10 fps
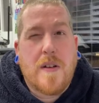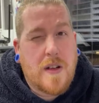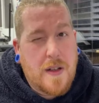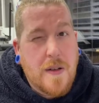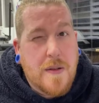
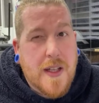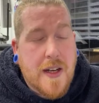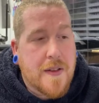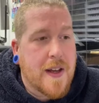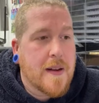lose
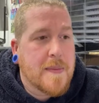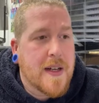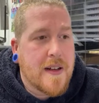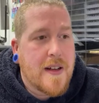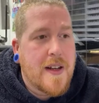anything,
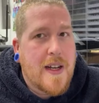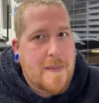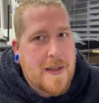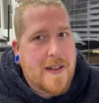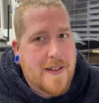but
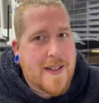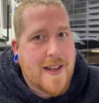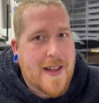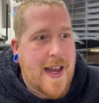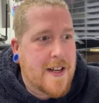be nice to
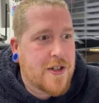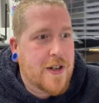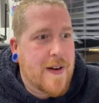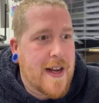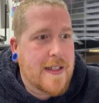get that extra
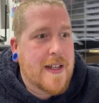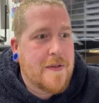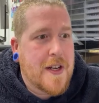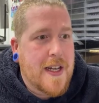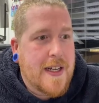grand
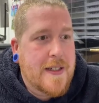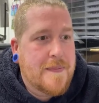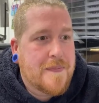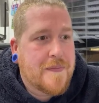every year.